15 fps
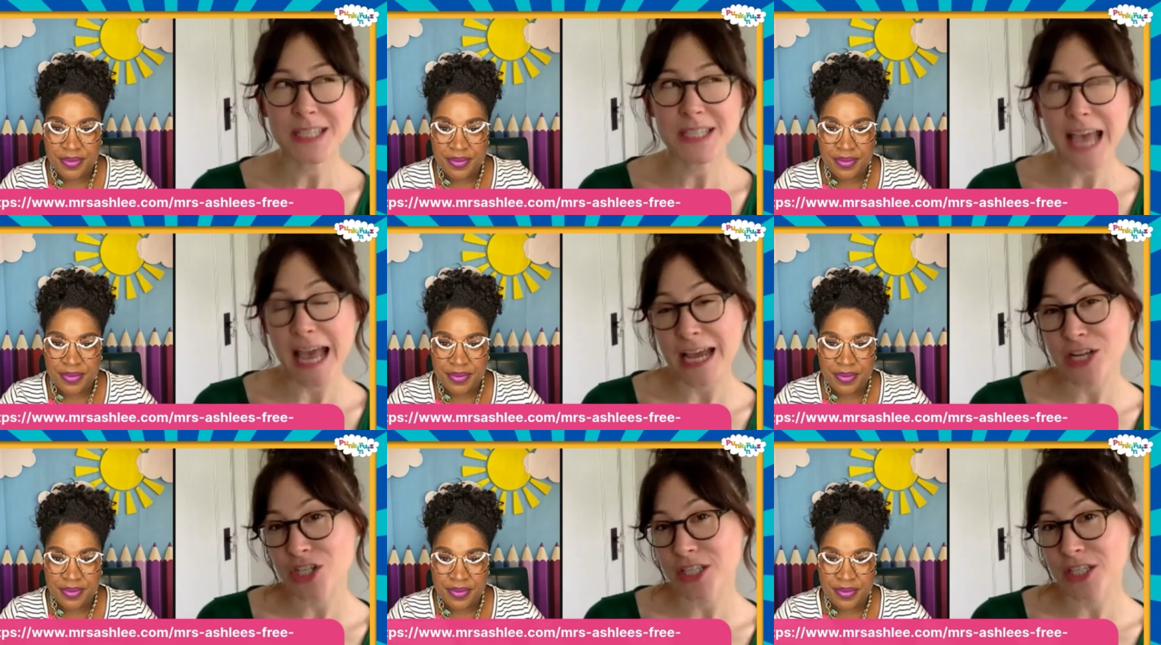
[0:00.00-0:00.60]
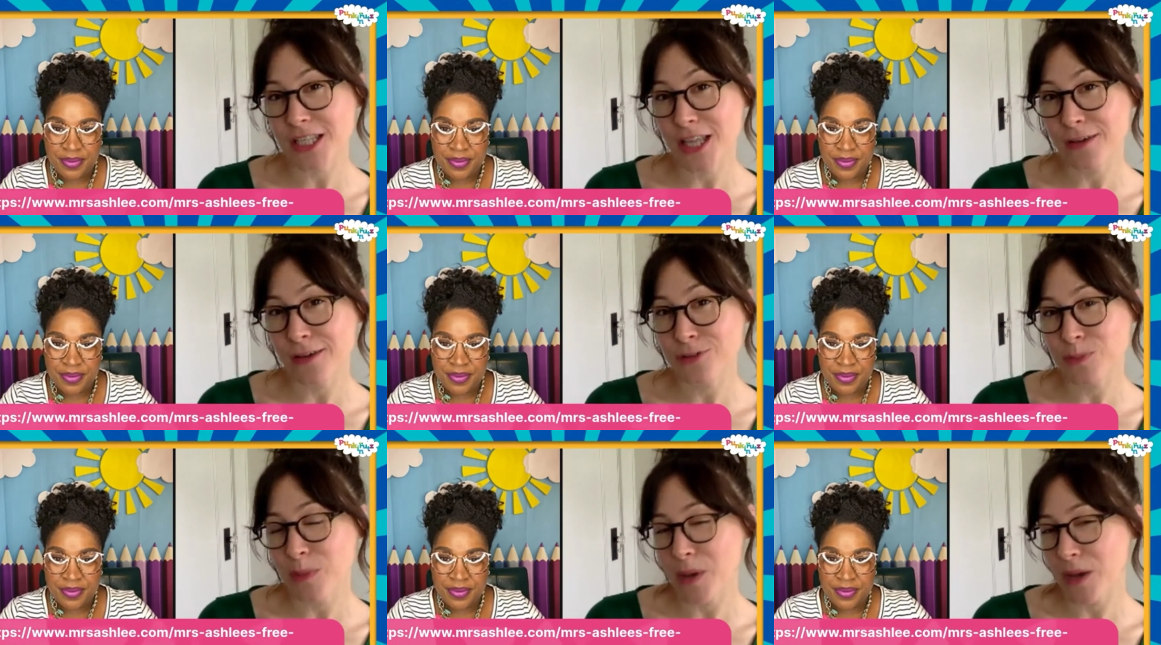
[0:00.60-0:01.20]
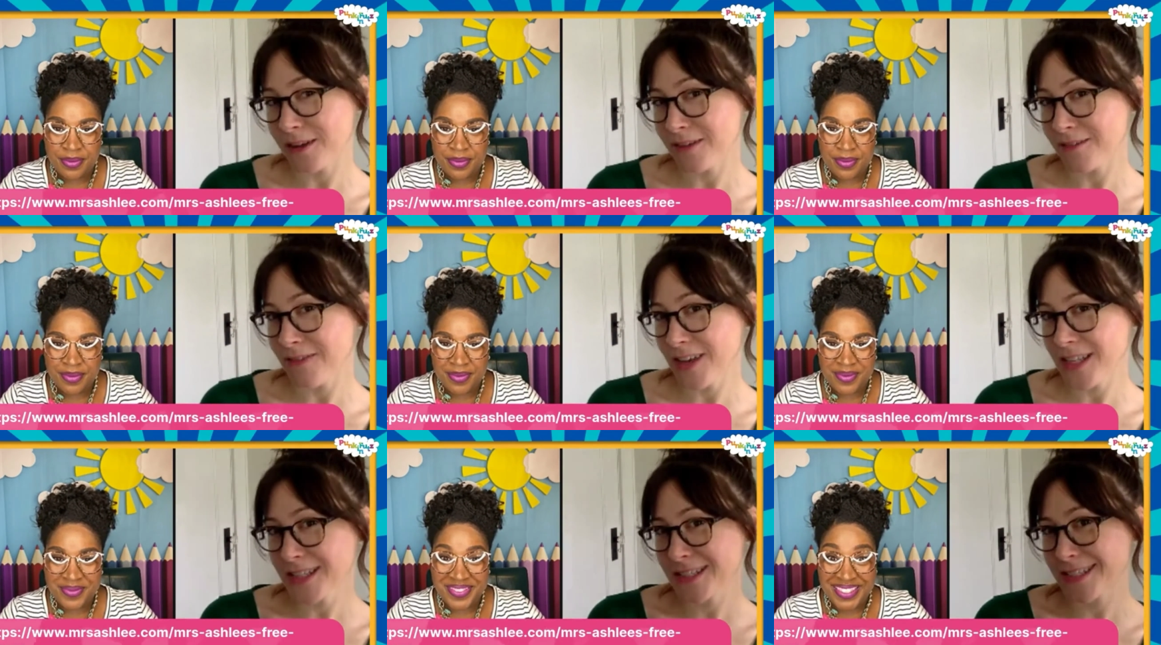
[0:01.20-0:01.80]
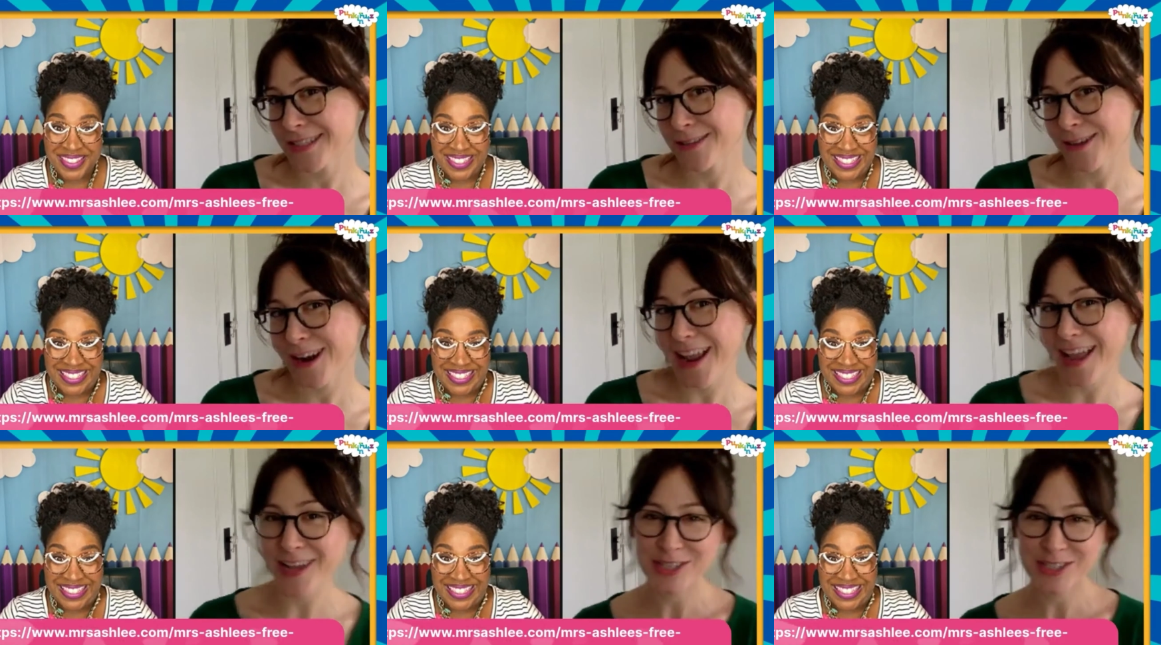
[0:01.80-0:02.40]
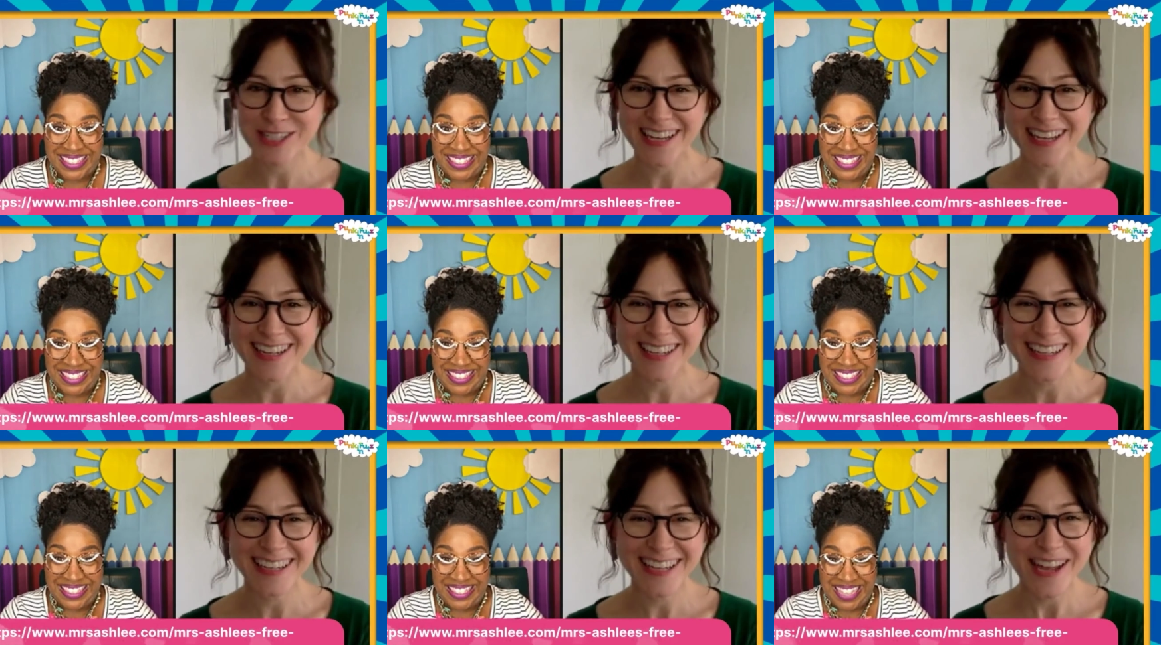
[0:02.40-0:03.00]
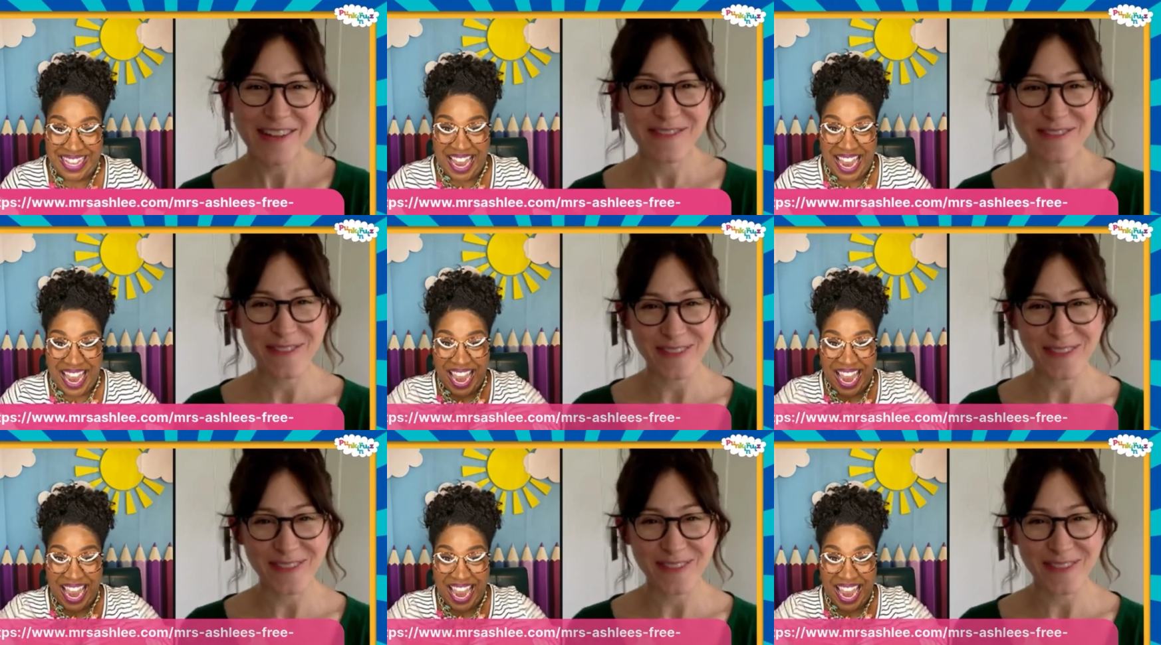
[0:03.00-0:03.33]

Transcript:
Speaker 1: Ashlee Loves Pumpkin Putts is our hashtag for